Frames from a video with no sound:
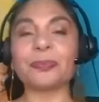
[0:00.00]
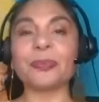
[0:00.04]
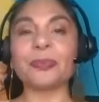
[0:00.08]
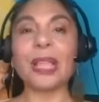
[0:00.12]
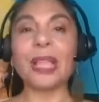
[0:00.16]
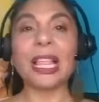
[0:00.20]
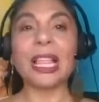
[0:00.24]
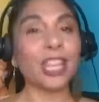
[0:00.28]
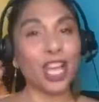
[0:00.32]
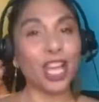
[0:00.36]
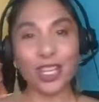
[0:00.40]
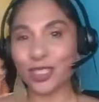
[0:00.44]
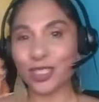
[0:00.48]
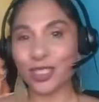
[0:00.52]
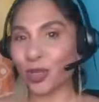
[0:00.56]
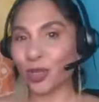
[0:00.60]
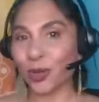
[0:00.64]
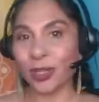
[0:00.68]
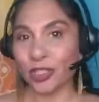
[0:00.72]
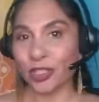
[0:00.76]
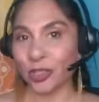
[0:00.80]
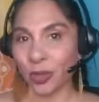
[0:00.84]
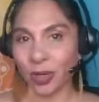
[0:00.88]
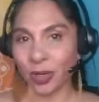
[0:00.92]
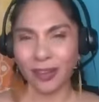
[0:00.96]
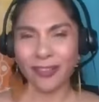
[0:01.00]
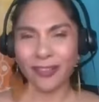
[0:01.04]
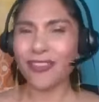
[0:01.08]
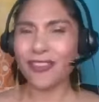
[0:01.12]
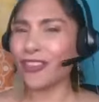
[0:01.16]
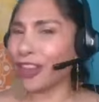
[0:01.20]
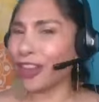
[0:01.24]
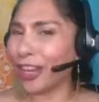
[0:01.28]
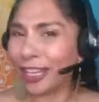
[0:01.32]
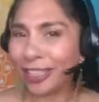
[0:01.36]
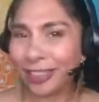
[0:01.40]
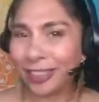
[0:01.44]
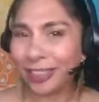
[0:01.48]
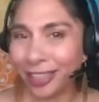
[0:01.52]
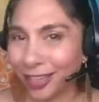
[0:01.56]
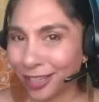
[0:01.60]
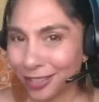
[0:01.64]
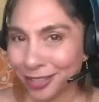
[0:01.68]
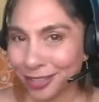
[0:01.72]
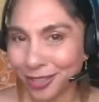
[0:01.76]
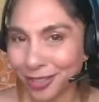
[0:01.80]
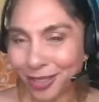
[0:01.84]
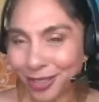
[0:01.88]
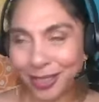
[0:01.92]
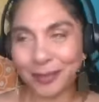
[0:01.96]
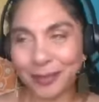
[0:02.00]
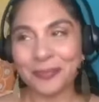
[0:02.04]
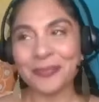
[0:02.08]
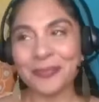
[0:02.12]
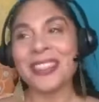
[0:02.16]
Long story short, very long story.